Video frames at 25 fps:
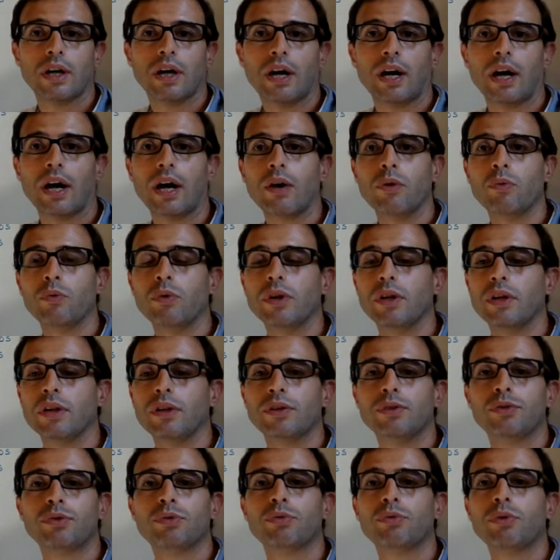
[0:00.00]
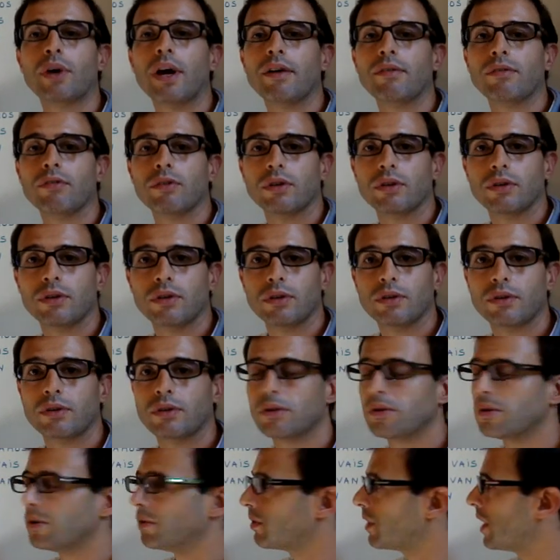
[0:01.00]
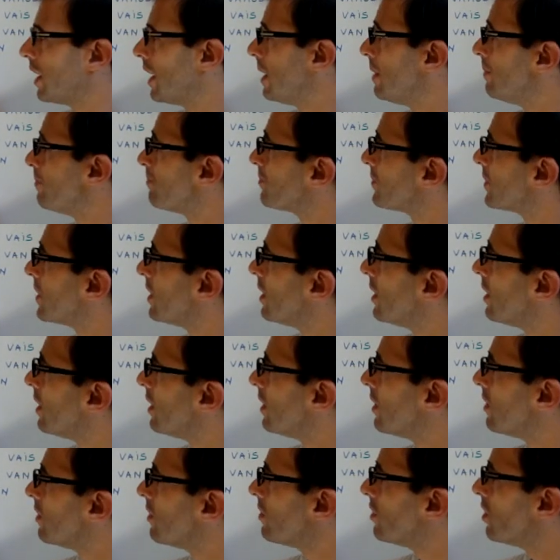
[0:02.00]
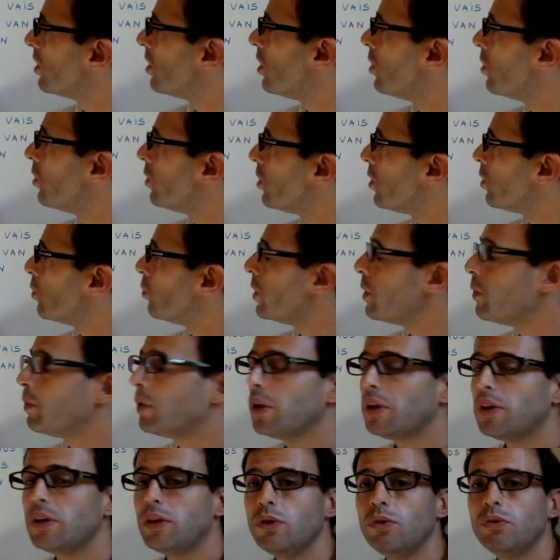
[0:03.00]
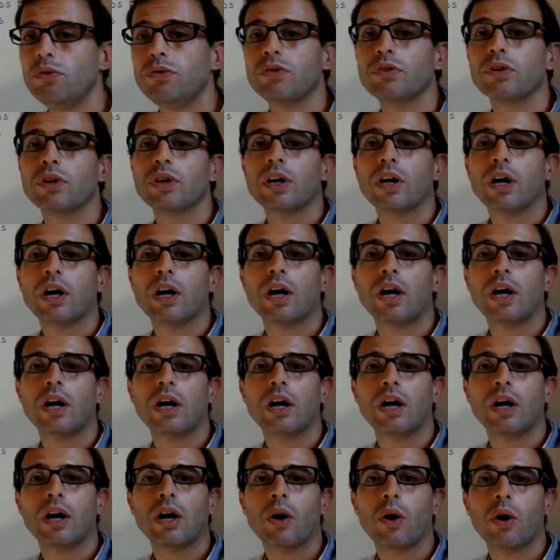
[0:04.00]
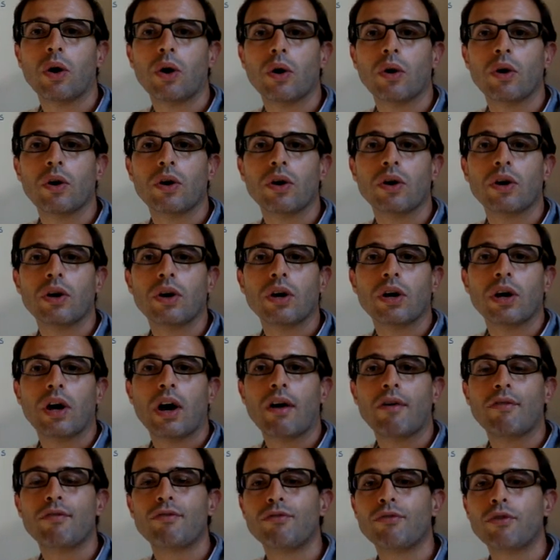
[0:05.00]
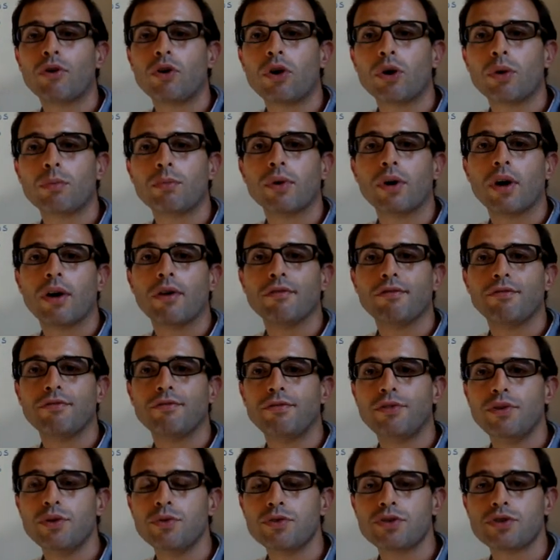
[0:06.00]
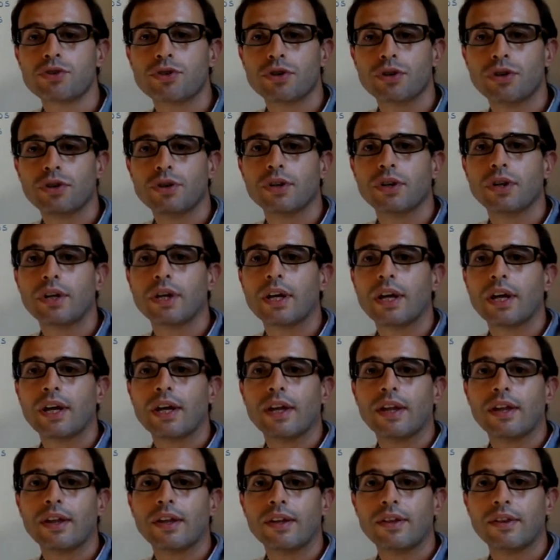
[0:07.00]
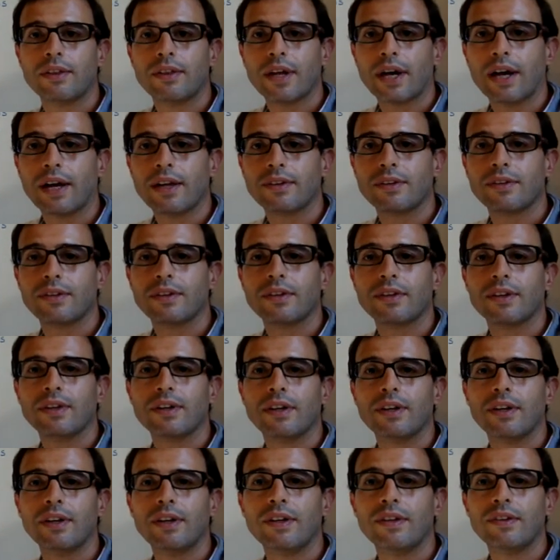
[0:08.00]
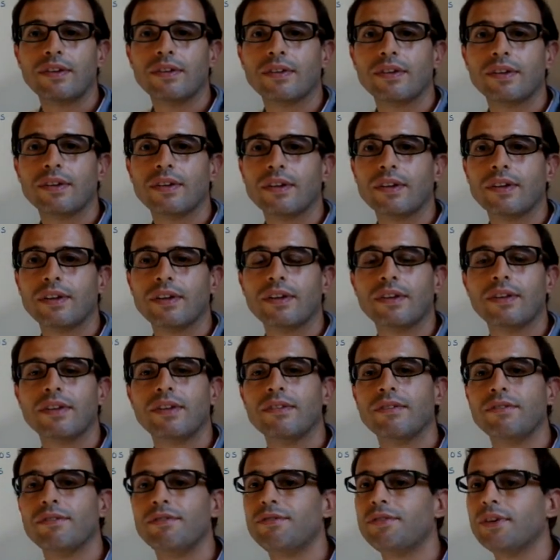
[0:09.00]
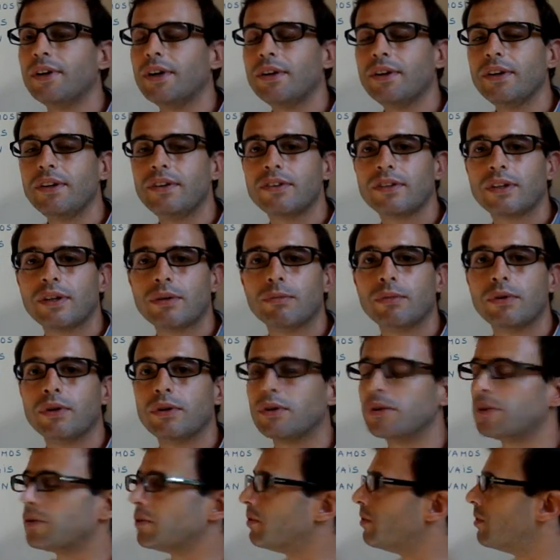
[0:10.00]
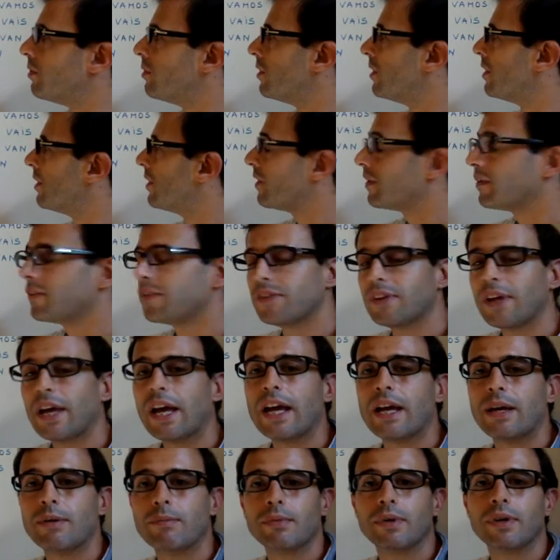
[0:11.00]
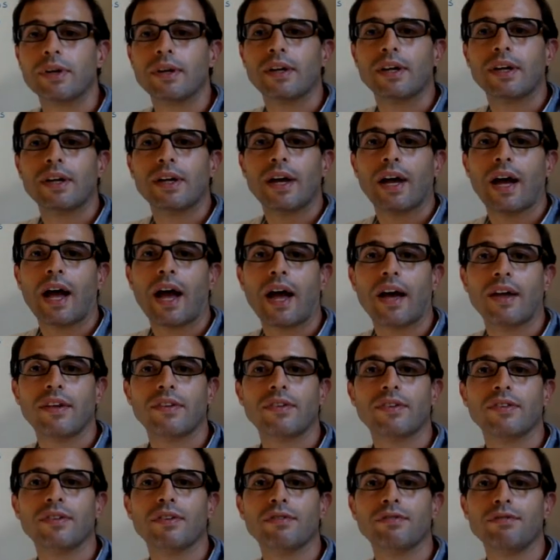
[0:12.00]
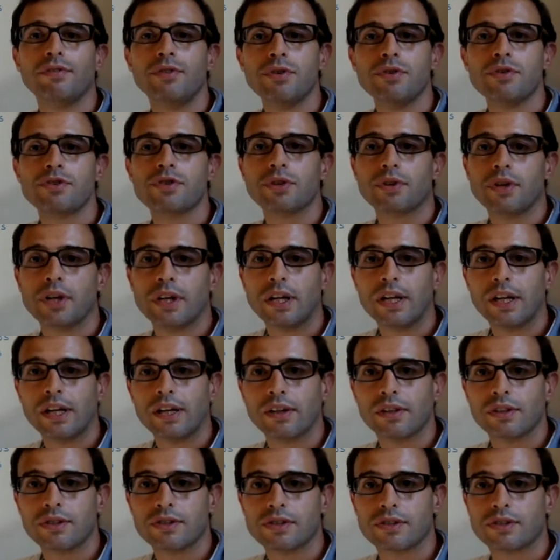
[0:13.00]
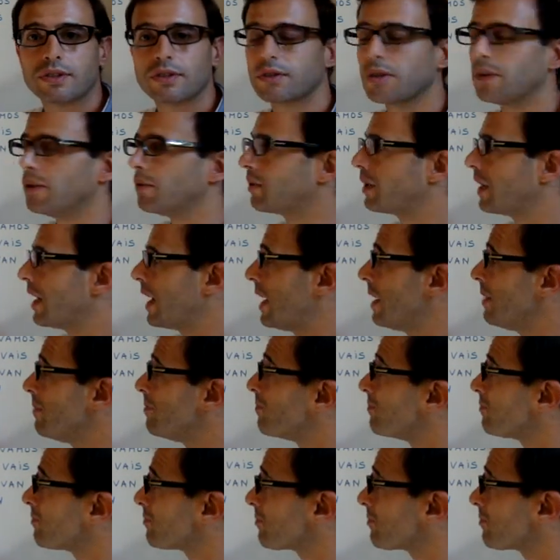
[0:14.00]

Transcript: I will travel, okay? So we will use a form of future that is very similar or the same as the future in English, okay?